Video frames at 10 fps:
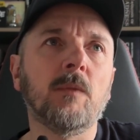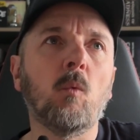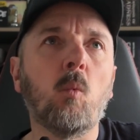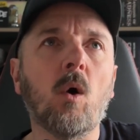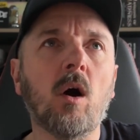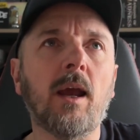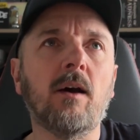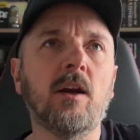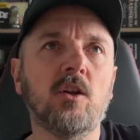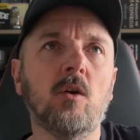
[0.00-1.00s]
why
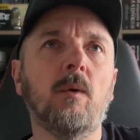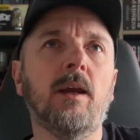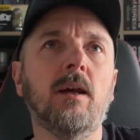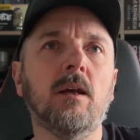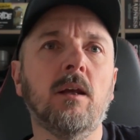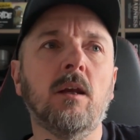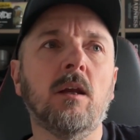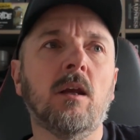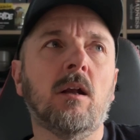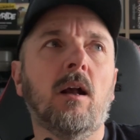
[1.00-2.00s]
I do it
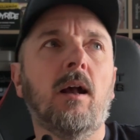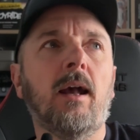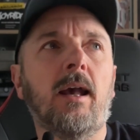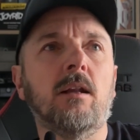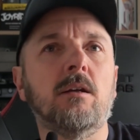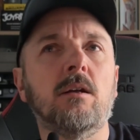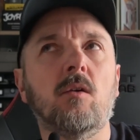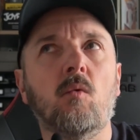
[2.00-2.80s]
and